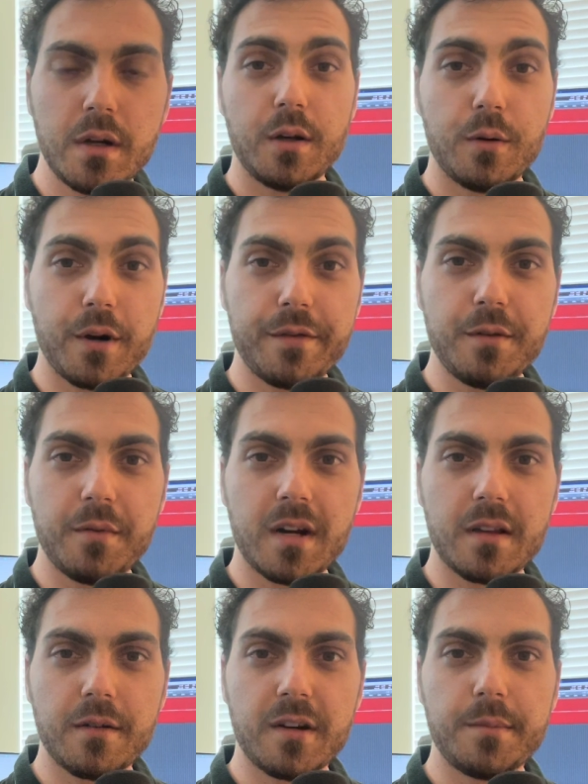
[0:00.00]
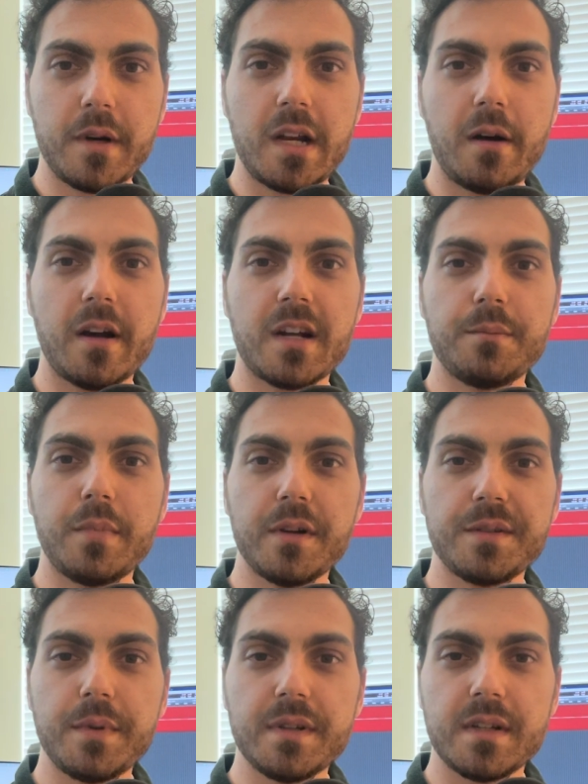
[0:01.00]
or if you want to learn about how I compose
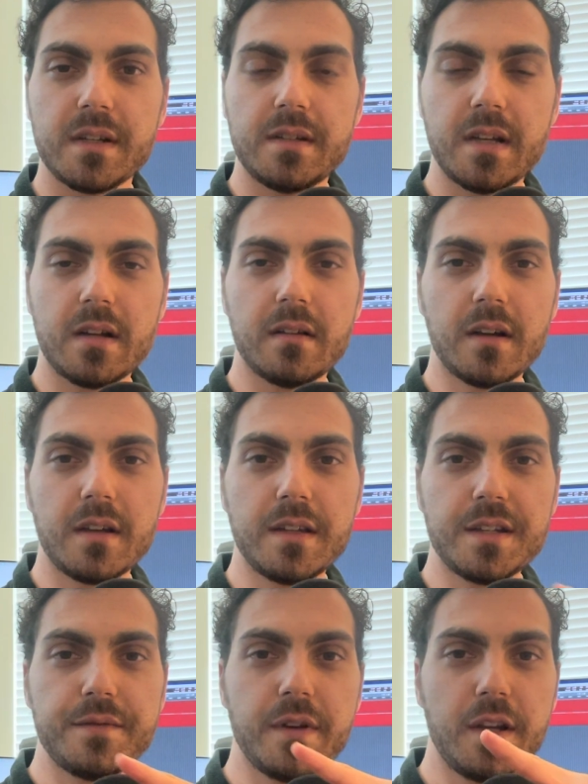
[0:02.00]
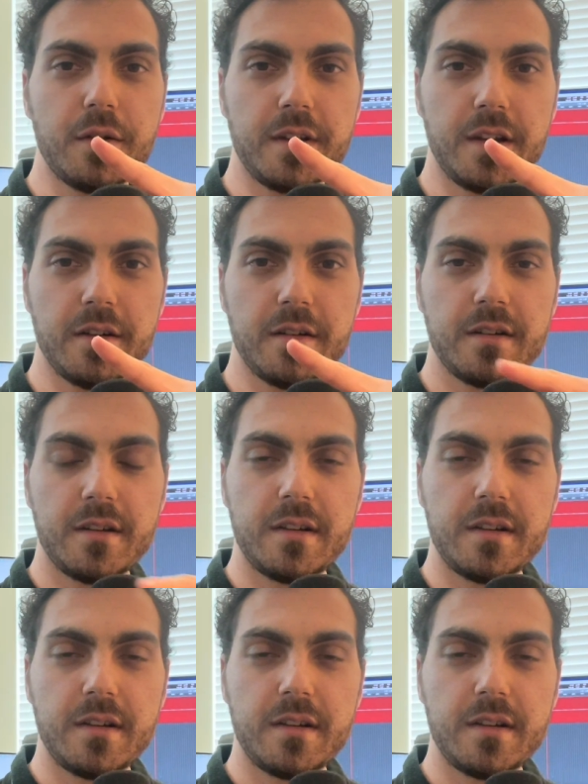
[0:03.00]
music, take a look at this video here.